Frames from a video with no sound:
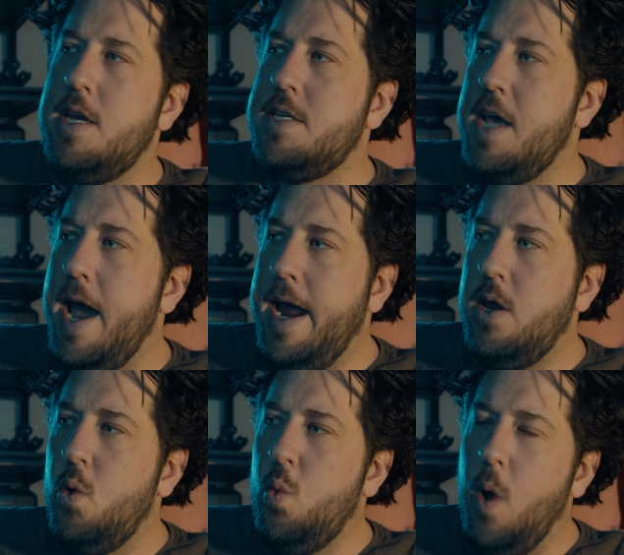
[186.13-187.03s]

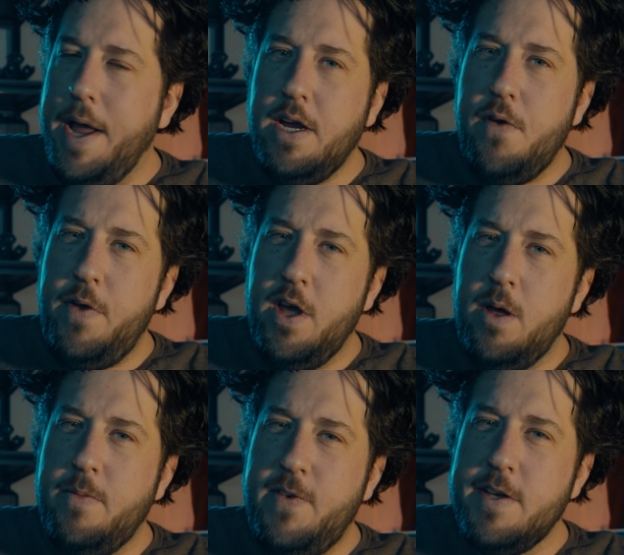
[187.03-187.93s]
decide what your
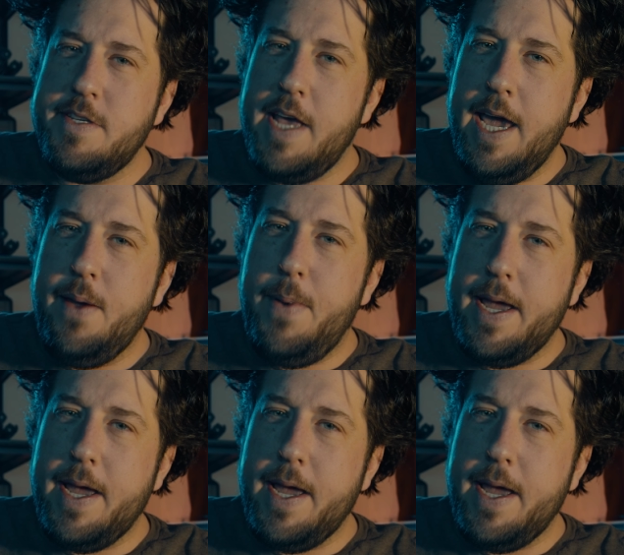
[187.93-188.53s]
film feels like